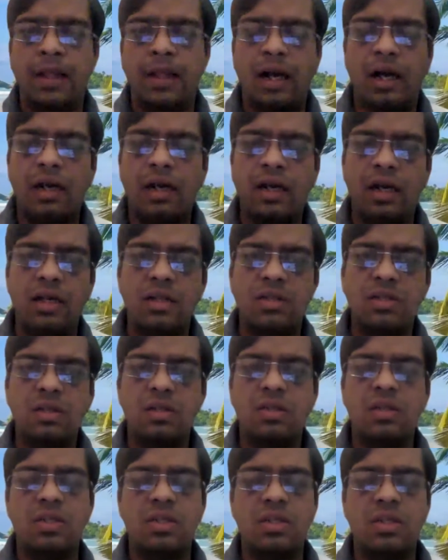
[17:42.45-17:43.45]
and
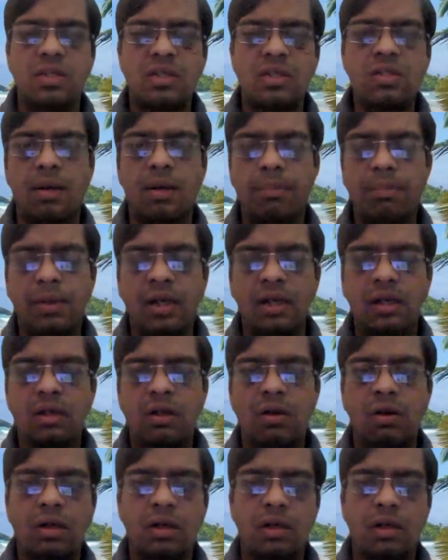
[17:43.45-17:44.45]
Addison's disease is complete
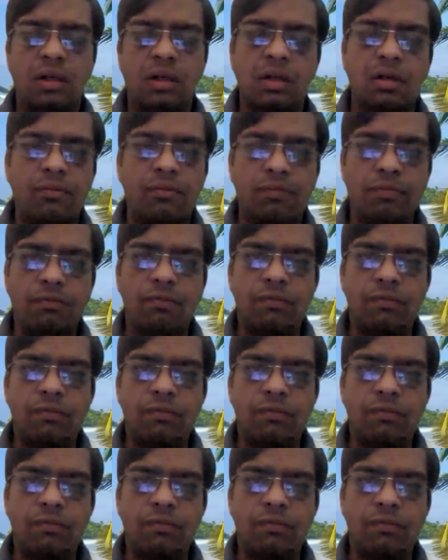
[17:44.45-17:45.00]
to